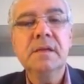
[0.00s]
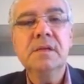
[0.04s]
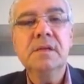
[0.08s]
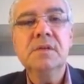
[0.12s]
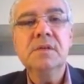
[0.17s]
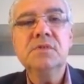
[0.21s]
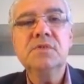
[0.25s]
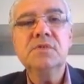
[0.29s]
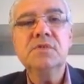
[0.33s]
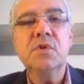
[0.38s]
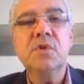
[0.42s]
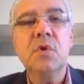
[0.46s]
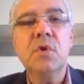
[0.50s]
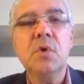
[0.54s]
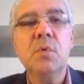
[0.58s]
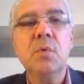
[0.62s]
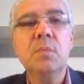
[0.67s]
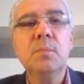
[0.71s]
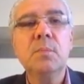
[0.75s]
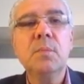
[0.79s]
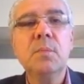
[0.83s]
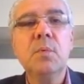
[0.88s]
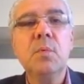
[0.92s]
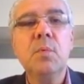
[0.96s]

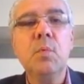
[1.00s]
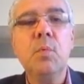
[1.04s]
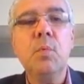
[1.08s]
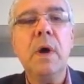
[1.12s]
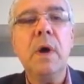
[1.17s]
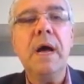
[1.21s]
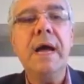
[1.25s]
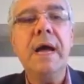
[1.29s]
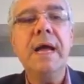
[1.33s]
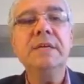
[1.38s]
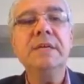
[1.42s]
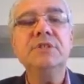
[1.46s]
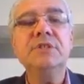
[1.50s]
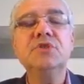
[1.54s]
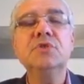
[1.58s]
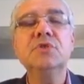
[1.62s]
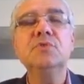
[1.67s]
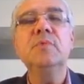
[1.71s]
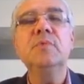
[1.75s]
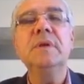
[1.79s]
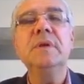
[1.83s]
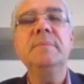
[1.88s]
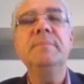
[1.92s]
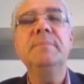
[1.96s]
So why
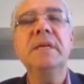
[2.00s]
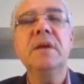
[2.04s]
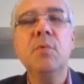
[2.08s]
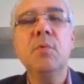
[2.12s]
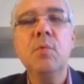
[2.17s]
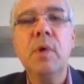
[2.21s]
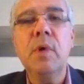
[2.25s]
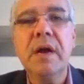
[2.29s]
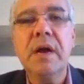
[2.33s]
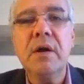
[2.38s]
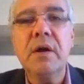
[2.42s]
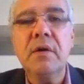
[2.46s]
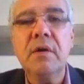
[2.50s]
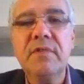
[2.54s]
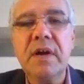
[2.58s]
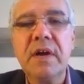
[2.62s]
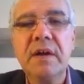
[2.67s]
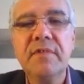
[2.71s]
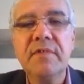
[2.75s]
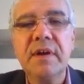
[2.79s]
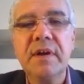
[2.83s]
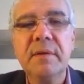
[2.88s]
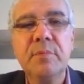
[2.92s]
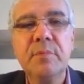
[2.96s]
should we be aware of
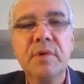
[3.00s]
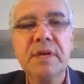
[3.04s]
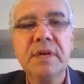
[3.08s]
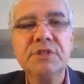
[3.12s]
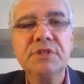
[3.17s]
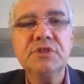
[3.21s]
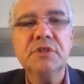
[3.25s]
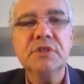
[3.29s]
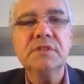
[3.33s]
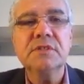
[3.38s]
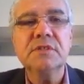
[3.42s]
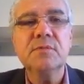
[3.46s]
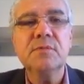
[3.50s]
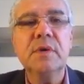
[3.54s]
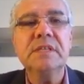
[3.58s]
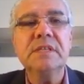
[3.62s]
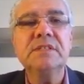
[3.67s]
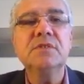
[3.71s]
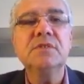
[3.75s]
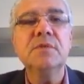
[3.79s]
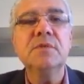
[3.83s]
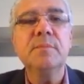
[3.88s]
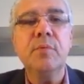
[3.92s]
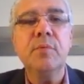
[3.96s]
our vibrations?
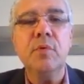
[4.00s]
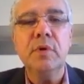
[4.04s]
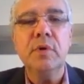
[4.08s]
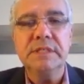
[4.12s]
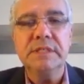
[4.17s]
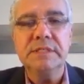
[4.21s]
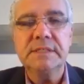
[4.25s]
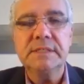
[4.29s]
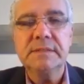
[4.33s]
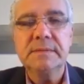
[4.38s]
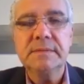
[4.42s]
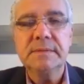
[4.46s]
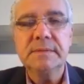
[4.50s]
What's the point?